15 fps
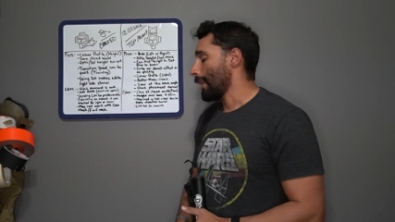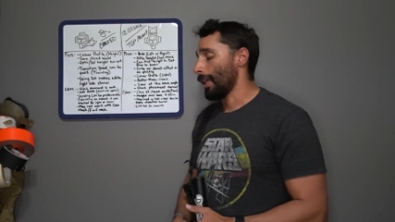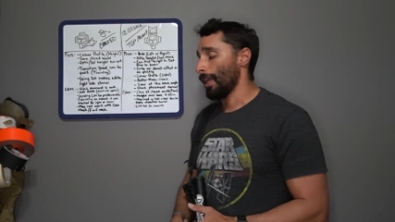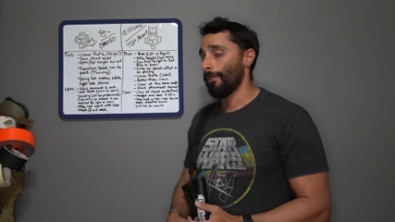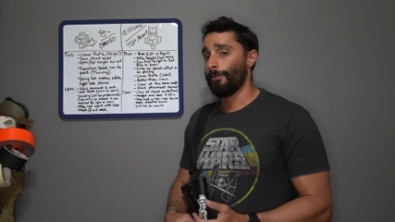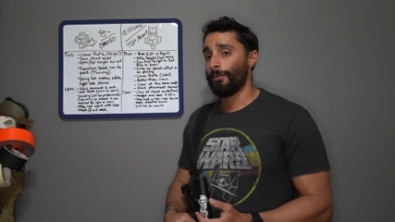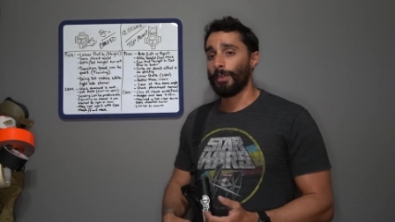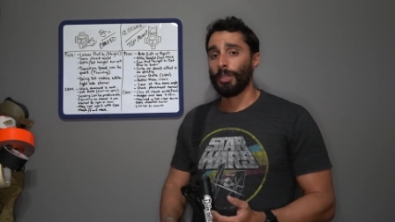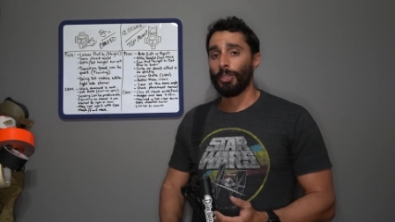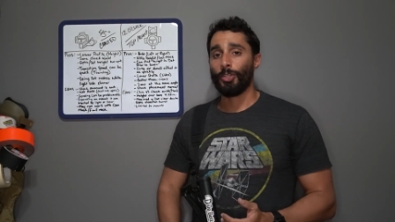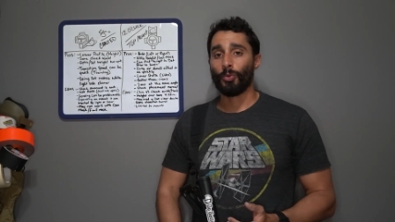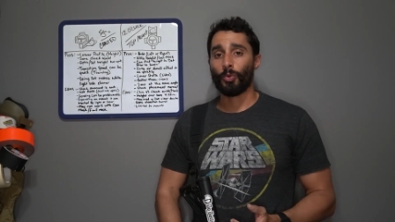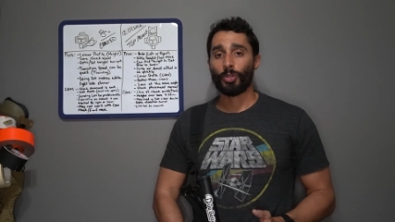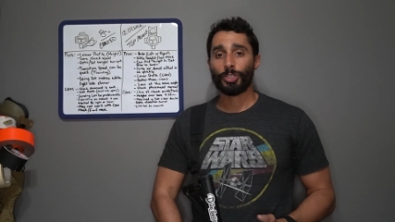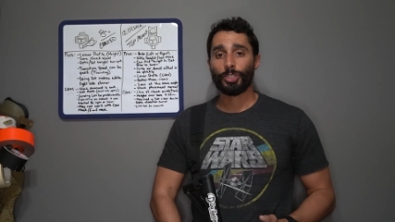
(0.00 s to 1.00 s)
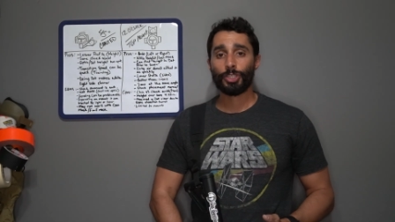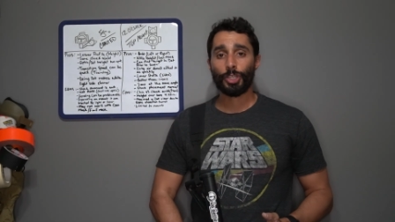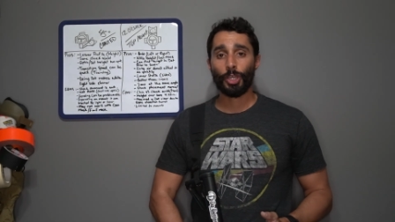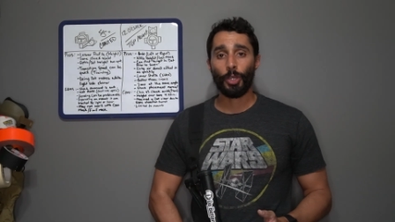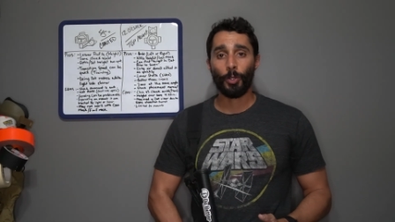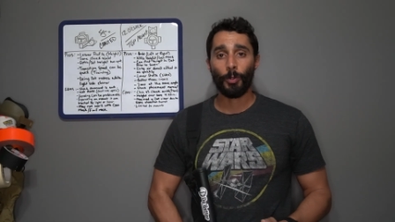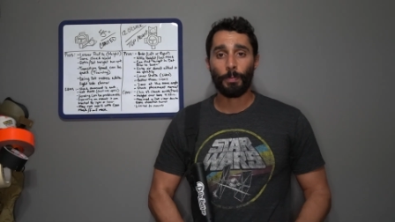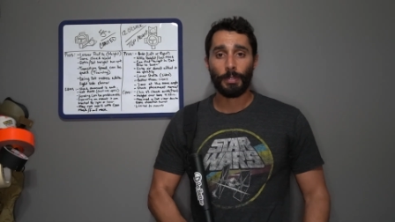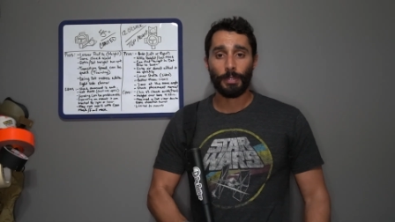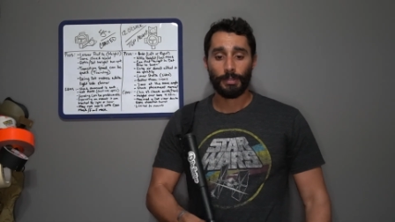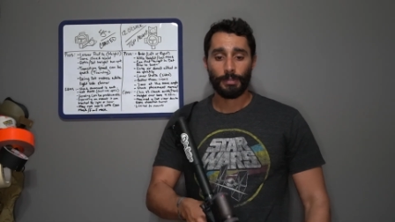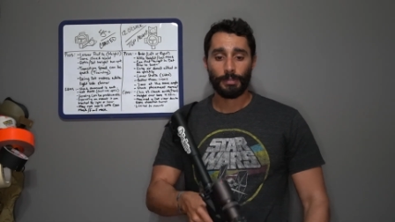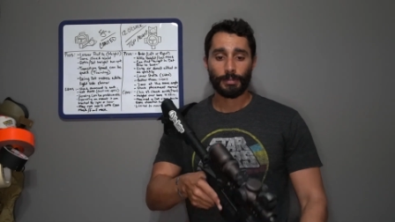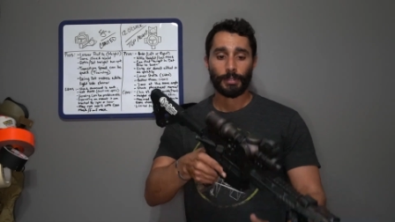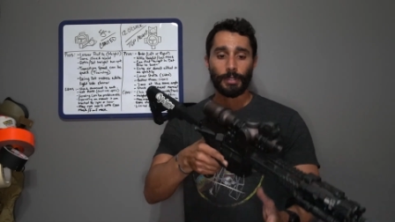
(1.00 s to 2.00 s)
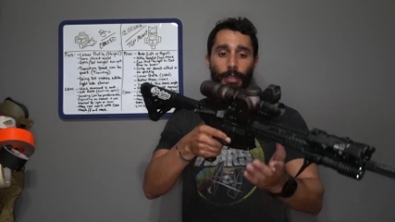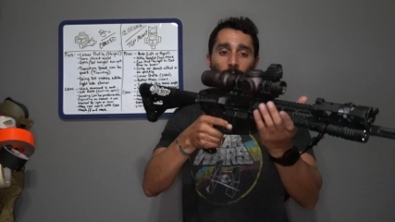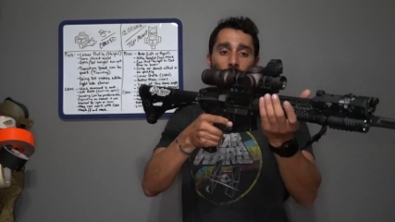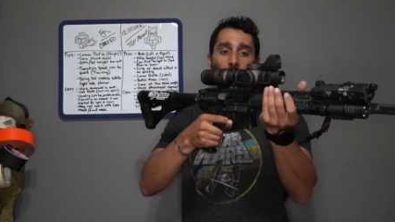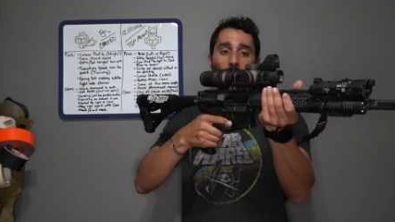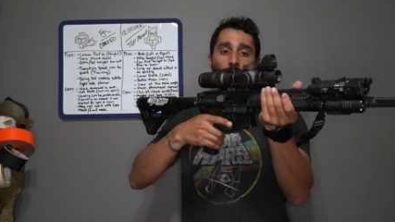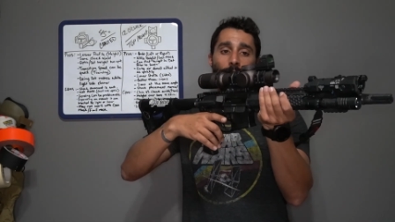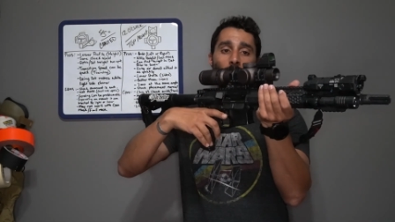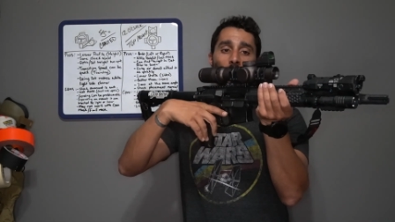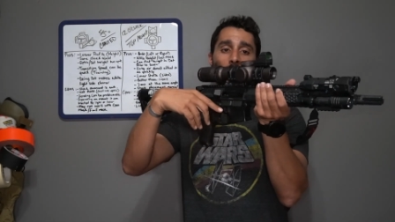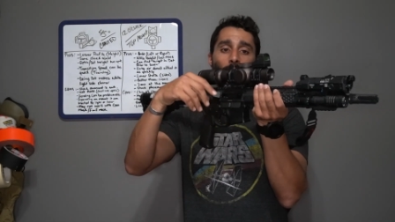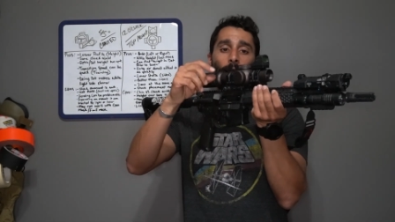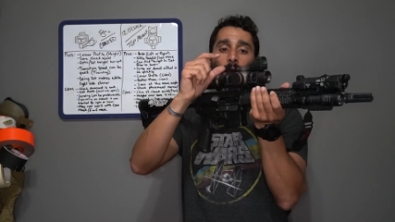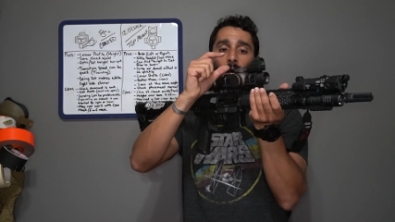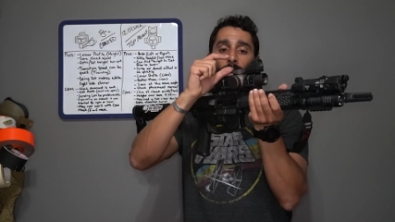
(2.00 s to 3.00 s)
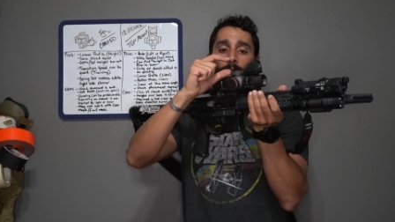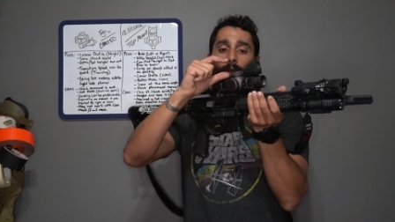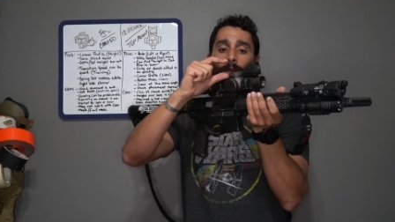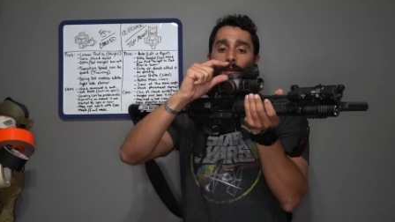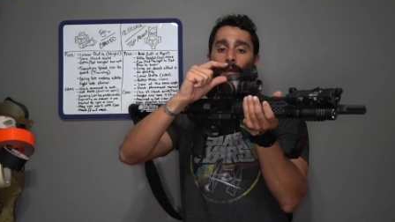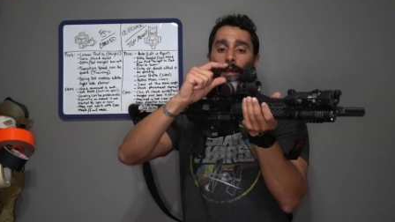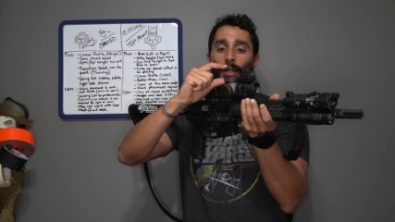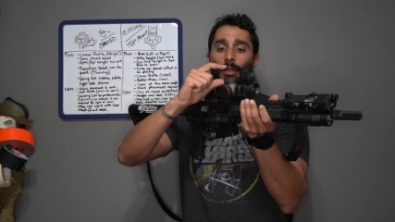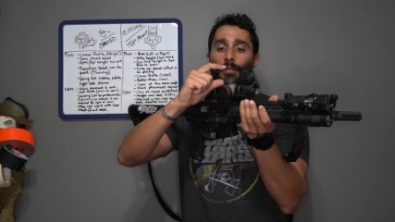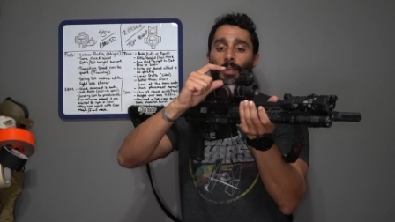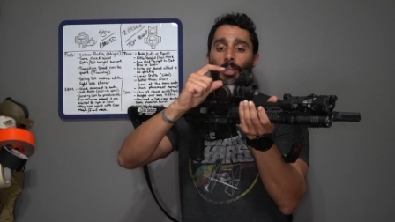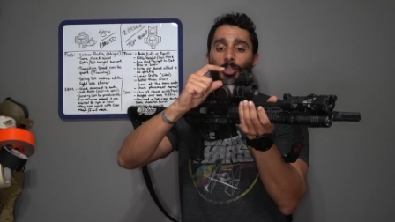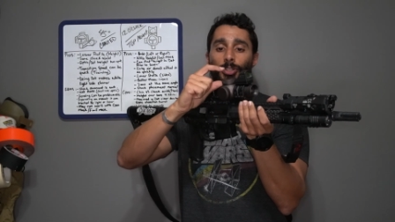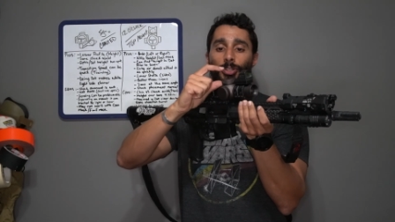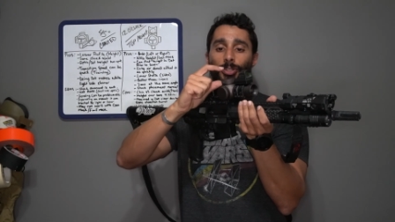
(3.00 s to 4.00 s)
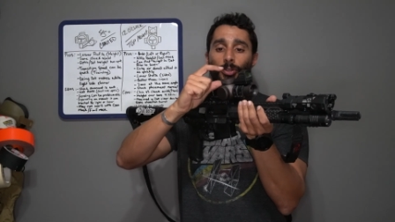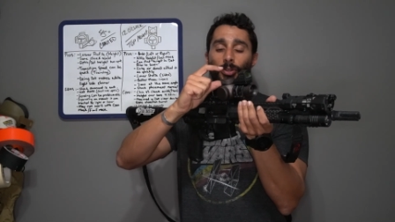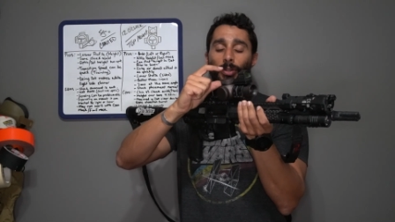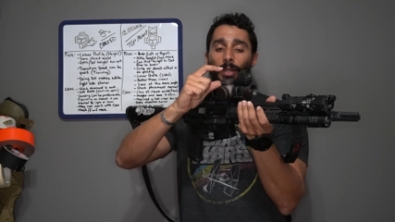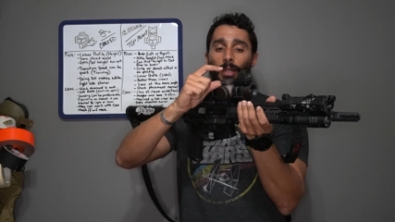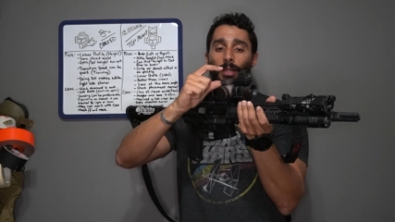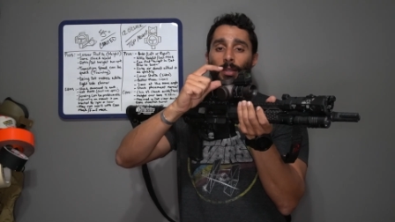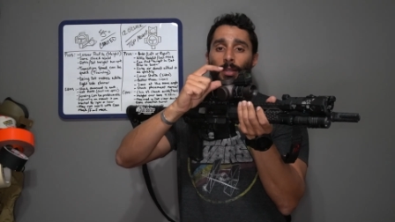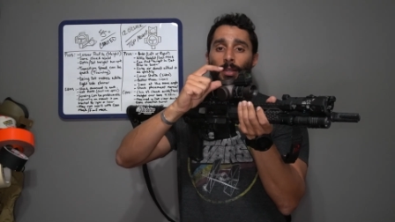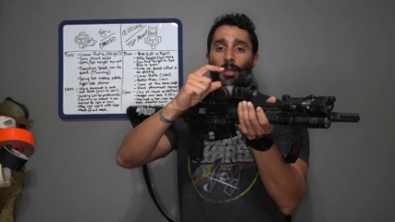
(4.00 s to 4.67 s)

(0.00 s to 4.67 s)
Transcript: if your scope, right, has a high elevation turret,